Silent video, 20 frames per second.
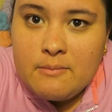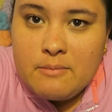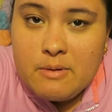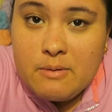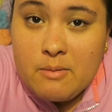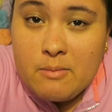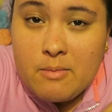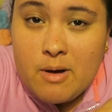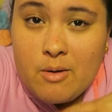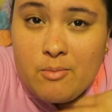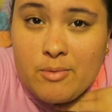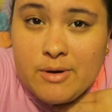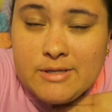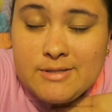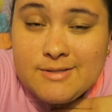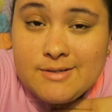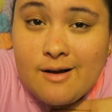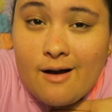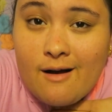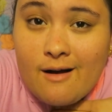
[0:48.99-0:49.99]
Me and my mom
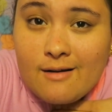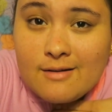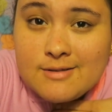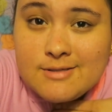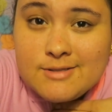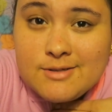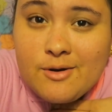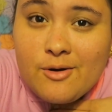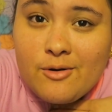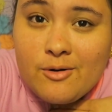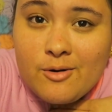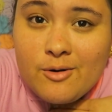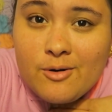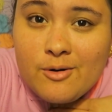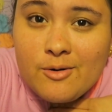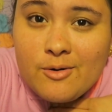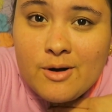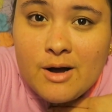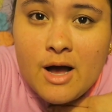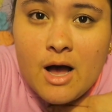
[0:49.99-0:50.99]
went to
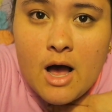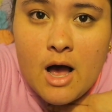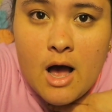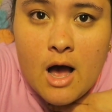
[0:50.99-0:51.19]
Costco.